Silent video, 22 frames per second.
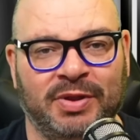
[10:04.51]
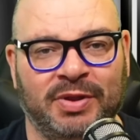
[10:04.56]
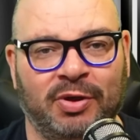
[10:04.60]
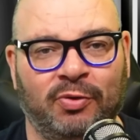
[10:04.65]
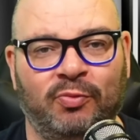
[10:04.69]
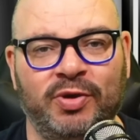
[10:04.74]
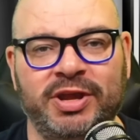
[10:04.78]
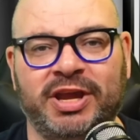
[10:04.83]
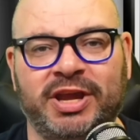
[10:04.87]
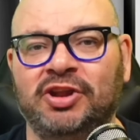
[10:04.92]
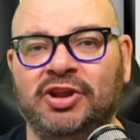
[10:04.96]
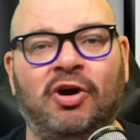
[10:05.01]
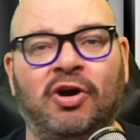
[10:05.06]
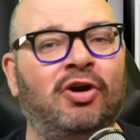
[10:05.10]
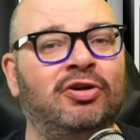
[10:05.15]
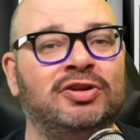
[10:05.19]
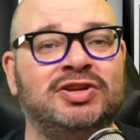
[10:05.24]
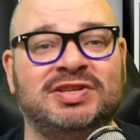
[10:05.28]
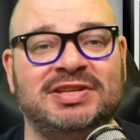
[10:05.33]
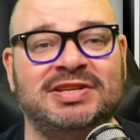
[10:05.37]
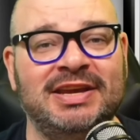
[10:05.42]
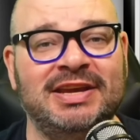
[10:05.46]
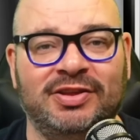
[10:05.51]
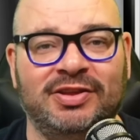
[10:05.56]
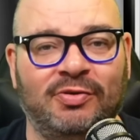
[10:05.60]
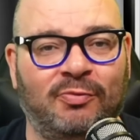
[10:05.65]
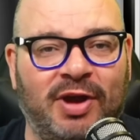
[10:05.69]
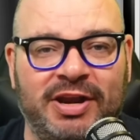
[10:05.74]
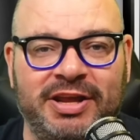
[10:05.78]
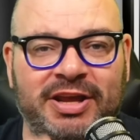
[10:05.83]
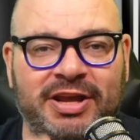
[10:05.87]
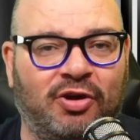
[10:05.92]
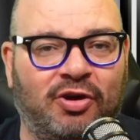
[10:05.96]
We can all see that
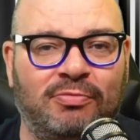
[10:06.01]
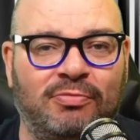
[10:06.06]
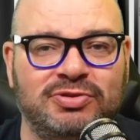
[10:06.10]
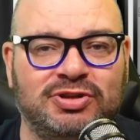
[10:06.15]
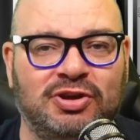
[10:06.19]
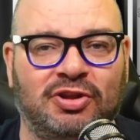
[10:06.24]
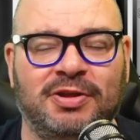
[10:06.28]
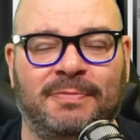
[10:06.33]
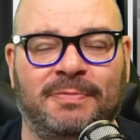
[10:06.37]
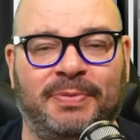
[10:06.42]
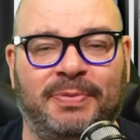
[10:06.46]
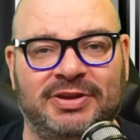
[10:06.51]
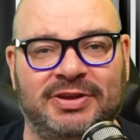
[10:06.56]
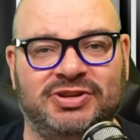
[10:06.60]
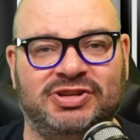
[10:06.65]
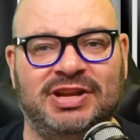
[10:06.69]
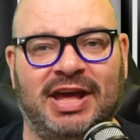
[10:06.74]
when he comes on the pitch